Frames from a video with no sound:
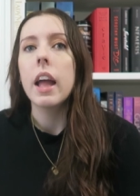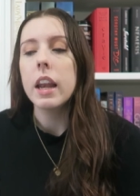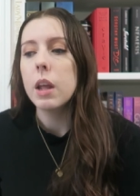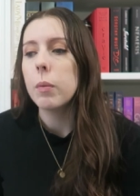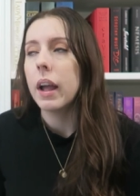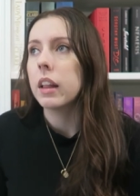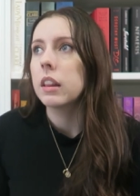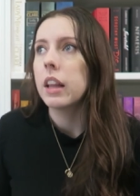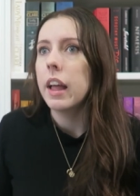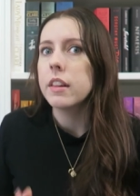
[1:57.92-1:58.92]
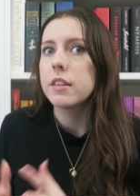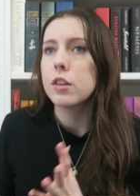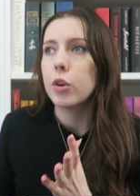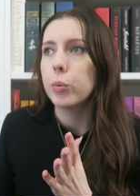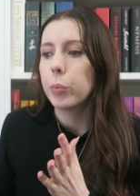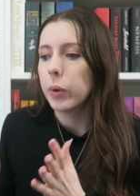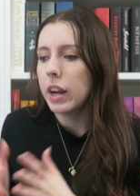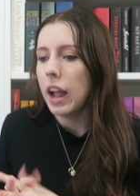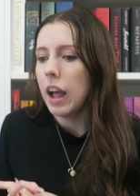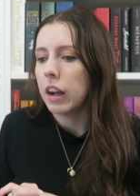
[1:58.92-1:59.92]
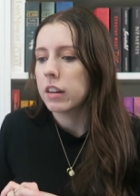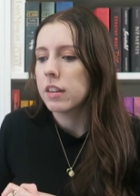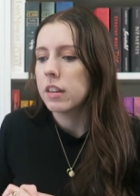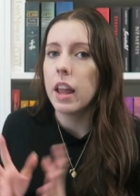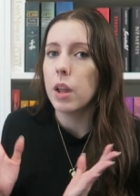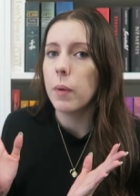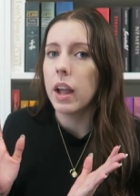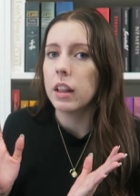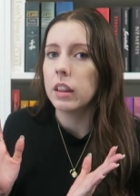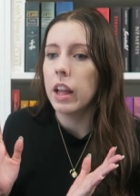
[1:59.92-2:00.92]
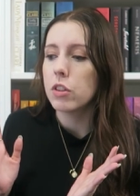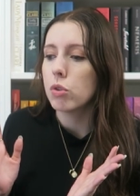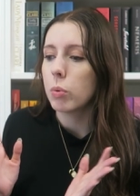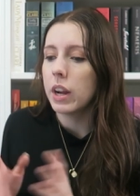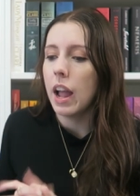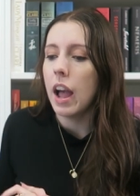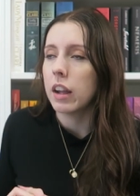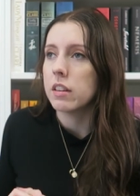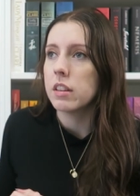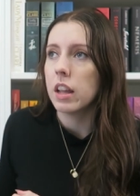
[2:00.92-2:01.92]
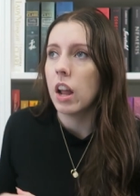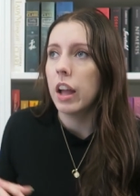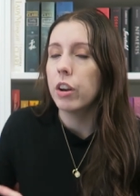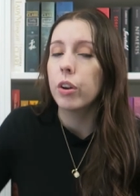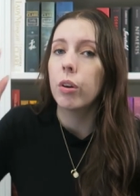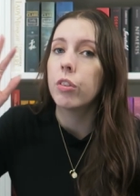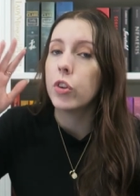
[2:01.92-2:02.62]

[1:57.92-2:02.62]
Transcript: Anyway, let's react. Anyway, let's react. And I don't know